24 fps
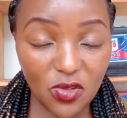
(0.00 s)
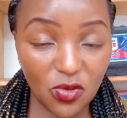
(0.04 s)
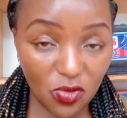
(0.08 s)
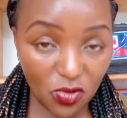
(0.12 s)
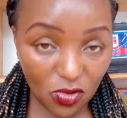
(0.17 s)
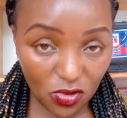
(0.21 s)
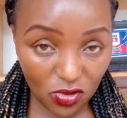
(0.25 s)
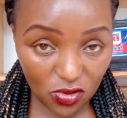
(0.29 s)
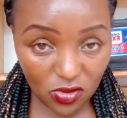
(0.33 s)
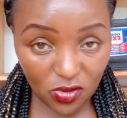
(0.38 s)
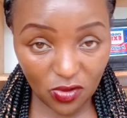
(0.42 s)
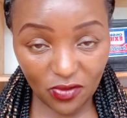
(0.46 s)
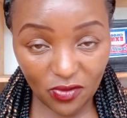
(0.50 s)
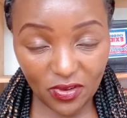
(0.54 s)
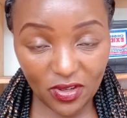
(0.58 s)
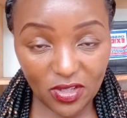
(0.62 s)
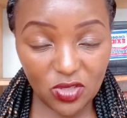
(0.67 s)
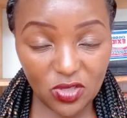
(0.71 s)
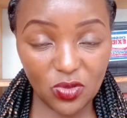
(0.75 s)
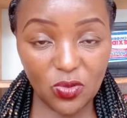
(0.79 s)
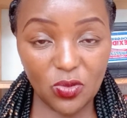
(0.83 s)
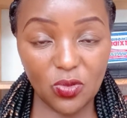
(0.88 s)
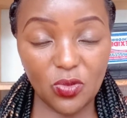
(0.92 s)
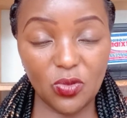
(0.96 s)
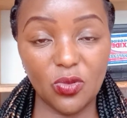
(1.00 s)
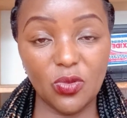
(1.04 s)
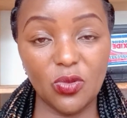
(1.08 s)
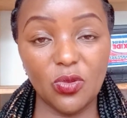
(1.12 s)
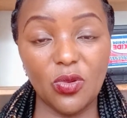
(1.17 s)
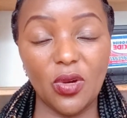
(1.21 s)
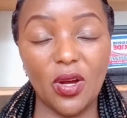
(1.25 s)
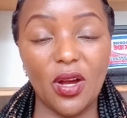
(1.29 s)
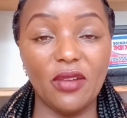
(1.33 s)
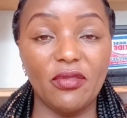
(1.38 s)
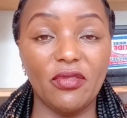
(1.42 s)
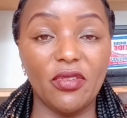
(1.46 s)
to those of us who
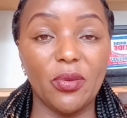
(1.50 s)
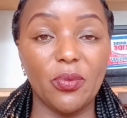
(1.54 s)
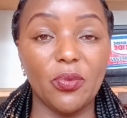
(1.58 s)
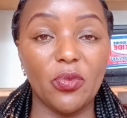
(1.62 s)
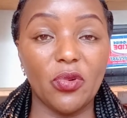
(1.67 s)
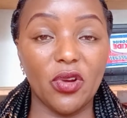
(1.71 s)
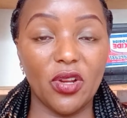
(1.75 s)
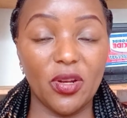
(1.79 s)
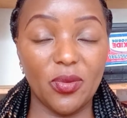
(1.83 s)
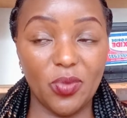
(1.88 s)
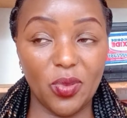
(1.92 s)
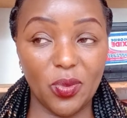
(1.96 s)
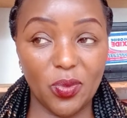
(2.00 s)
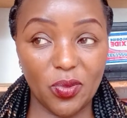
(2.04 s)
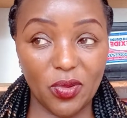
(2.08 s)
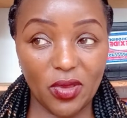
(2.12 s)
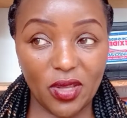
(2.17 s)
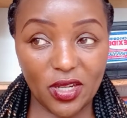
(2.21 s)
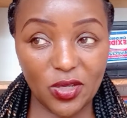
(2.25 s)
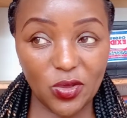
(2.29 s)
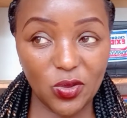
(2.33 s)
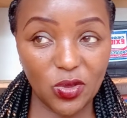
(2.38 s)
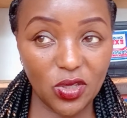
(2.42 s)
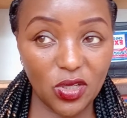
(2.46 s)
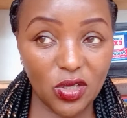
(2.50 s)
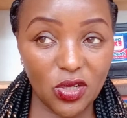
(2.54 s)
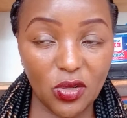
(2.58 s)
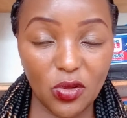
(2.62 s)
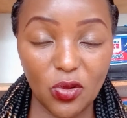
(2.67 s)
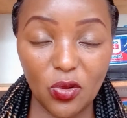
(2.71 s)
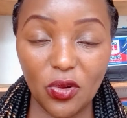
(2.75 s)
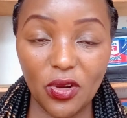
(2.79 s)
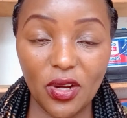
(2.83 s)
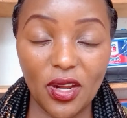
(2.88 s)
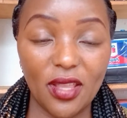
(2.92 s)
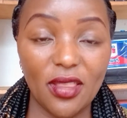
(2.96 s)
have employed people that we
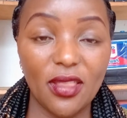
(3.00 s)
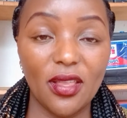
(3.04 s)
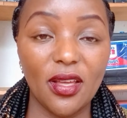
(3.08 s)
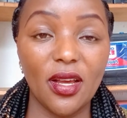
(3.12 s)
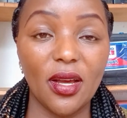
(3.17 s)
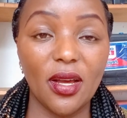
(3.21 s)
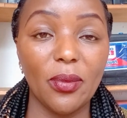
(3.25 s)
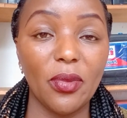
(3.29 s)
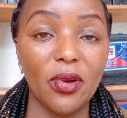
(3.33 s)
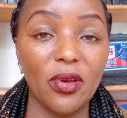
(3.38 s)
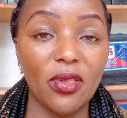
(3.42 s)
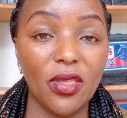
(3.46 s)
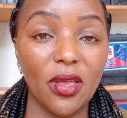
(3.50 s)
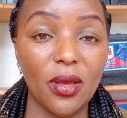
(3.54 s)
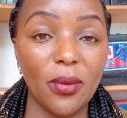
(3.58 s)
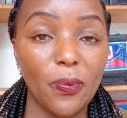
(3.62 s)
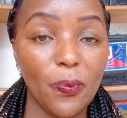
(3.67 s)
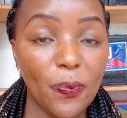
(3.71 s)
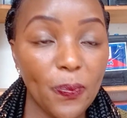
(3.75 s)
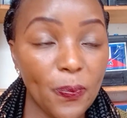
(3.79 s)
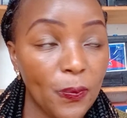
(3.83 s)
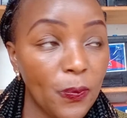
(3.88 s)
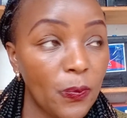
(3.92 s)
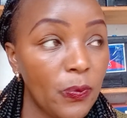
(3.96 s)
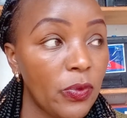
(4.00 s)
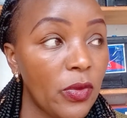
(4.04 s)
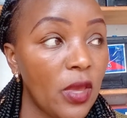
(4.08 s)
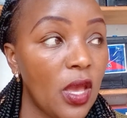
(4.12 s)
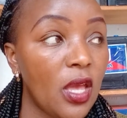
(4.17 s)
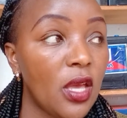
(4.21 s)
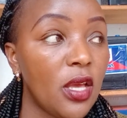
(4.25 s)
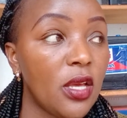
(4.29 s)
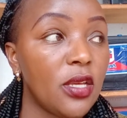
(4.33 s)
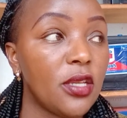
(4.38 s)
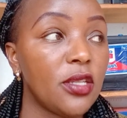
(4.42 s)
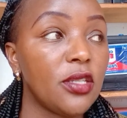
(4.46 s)
know nothing about them.
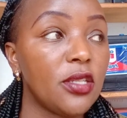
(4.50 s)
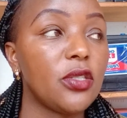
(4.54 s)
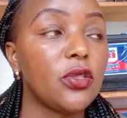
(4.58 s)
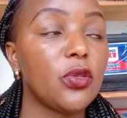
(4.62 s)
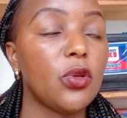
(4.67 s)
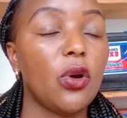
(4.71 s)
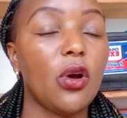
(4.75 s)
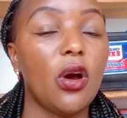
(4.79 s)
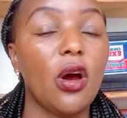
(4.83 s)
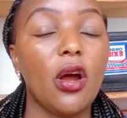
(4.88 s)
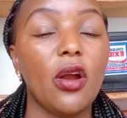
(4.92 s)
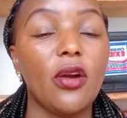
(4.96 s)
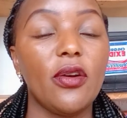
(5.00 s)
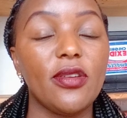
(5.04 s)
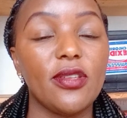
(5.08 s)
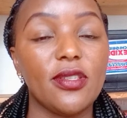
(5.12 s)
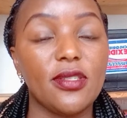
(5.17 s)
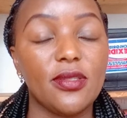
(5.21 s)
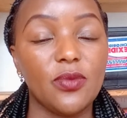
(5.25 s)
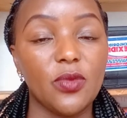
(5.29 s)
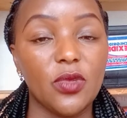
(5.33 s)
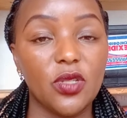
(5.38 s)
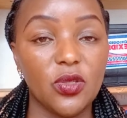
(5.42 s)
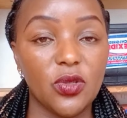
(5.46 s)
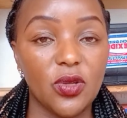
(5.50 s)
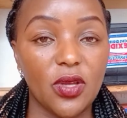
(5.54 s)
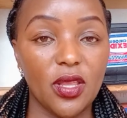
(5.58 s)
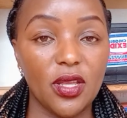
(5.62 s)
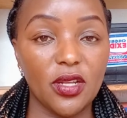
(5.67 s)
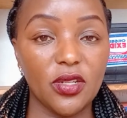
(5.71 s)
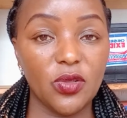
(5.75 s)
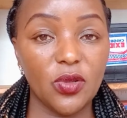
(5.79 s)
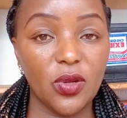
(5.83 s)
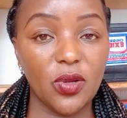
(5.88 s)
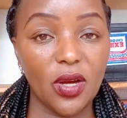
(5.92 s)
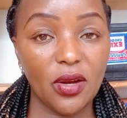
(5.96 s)
So always make sure
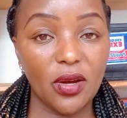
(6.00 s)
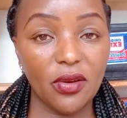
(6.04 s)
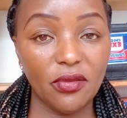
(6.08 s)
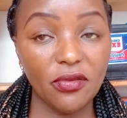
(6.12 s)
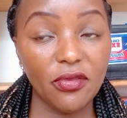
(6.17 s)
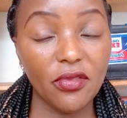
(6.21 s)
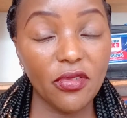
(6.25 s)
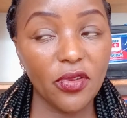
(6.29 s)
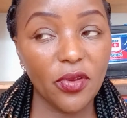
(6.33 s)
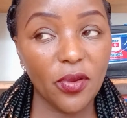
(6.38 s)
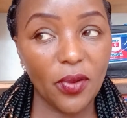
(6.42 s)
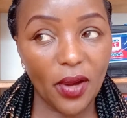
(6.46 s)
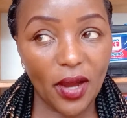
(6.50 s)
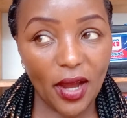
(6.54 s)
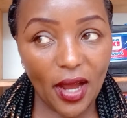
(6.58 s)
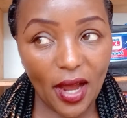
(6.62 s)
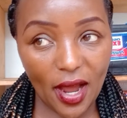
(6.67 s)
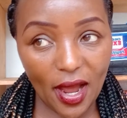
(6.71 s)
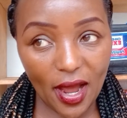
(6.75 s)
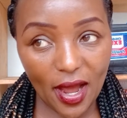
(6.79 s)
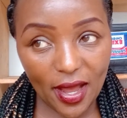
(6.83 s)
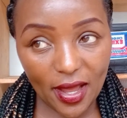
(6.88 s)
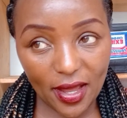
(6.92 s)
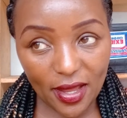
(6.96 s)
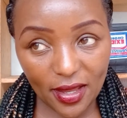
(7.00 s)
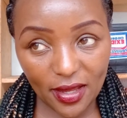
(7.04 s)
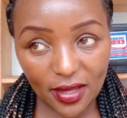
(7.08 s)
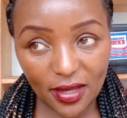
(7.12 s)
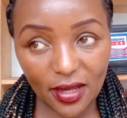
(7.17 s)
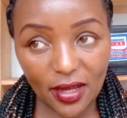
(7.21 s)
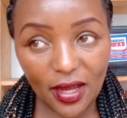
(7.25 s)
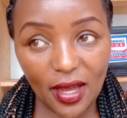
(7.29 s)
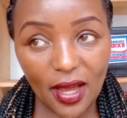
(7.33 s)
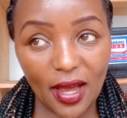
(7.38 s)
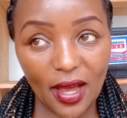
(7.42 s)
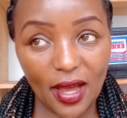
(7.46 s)
that you have your
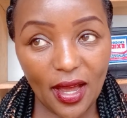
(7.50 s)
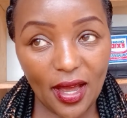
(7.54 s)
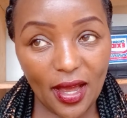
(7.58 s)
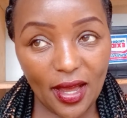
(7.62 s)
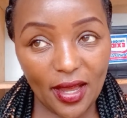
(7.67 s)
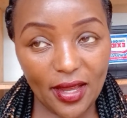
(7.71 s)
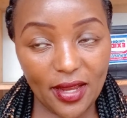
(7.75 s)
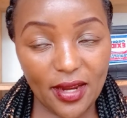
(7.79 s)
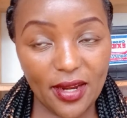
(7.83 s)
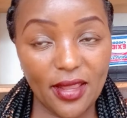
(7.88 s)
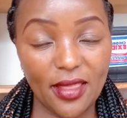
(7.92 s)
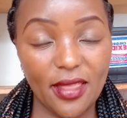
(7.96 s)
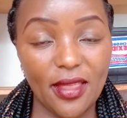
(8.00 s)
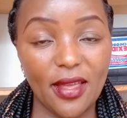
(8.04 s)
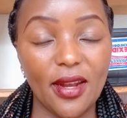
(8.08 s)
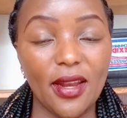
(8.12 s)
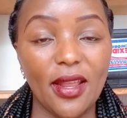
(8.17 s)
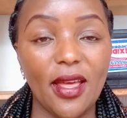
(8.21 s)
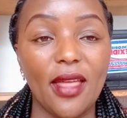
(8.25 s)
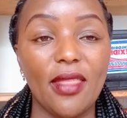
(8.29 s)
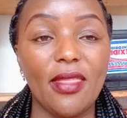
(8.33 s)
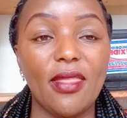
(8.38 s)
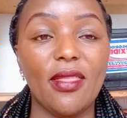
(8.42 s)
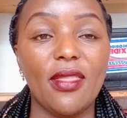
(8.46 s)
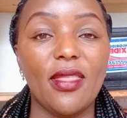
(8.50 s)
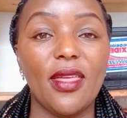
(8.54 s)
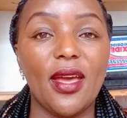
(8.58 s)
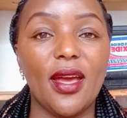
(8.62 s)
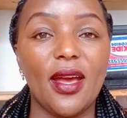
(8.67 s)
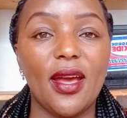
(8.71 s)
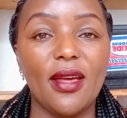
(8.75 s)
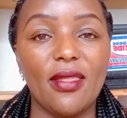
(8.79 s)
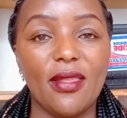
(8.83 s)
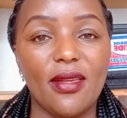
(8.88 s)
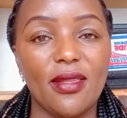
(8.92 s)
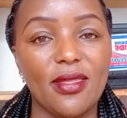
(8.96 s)
ID. Then the
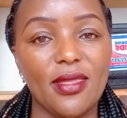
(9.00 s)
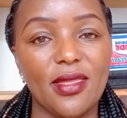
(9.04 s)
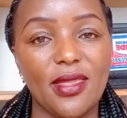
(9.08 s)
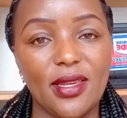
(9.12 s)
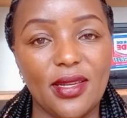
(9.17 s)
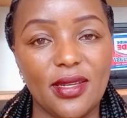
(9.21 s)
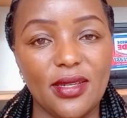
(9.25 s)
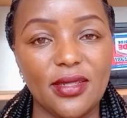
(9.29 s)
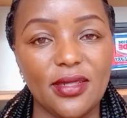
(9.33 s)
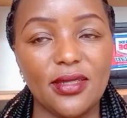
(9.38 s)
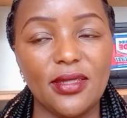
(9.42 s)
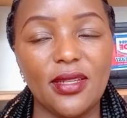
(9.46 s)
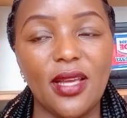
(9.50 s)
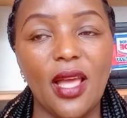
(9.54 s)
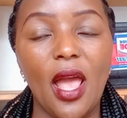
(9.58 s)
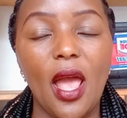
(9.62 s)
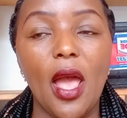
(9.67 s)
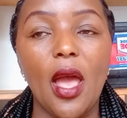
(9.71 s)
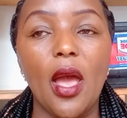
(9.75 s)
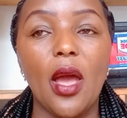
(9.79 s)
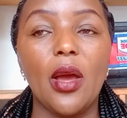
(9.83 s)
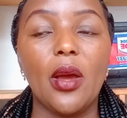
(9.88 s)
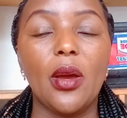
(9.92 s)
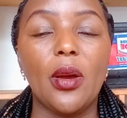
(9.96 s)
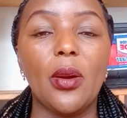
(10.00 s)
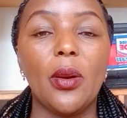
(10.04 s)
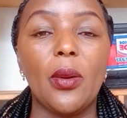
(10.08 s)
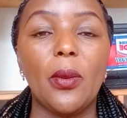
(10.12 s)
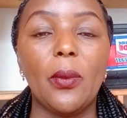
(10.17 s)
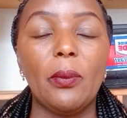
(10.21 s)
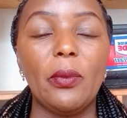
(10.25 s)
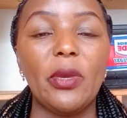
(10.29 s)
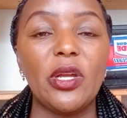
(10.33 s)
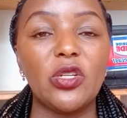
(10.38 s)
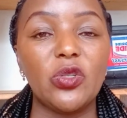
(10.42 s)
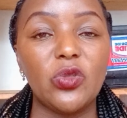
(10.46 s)
other thing,
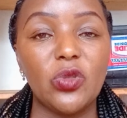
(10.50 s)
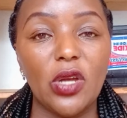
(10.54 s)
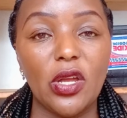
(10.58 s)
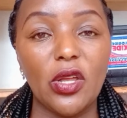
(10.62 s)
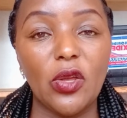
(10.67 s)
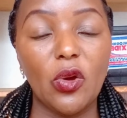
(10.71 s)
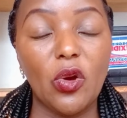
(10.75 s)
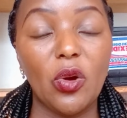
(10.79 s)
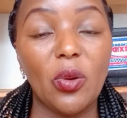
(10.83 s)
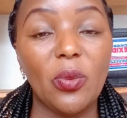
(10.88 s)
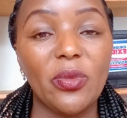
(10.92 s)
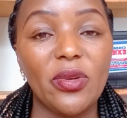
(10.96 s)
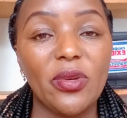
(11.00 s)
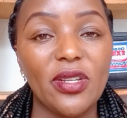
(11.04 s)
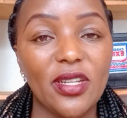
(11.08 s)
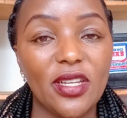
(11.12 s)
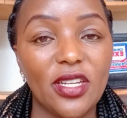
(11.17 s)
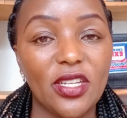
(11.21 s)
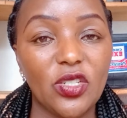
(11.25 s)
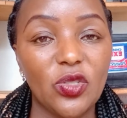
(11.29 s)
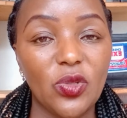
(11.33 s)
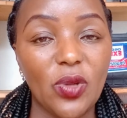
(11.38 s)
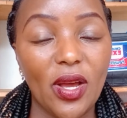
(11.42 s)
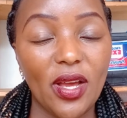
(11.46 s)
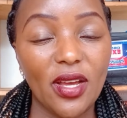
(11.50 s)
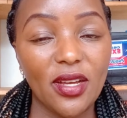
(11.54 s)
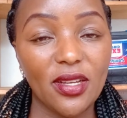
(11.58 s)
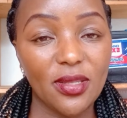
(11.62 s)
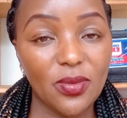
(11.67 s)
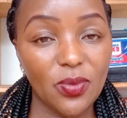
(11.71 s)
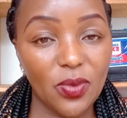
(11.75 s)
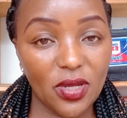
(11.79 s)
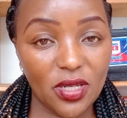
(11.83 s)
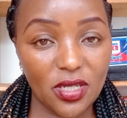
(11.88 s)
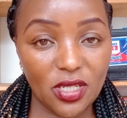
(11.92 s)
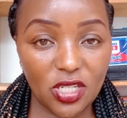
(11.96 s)
make sure you communicate your
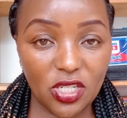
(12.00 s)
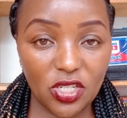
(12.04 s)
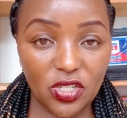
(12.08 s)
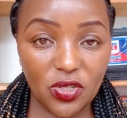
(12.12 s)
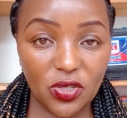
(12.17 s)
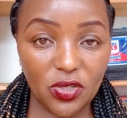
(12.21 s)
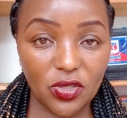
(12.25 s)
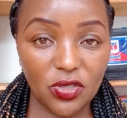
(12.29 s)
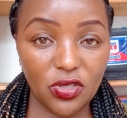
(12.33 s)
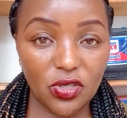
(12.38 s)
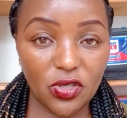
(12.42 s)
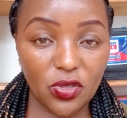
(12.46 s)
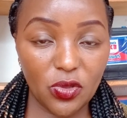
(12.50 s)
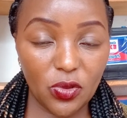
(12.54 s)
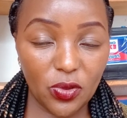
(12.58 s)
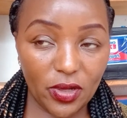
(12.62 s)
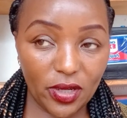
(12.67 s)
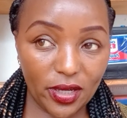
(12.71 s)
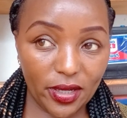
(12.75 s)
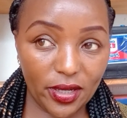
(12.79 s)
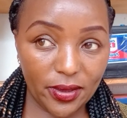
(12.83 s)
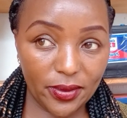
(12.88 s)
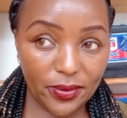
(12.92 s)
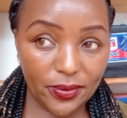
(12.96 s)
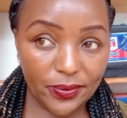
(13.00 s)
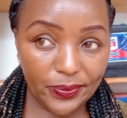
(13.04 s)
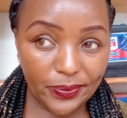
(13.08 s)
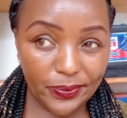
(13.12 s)
expectations to her.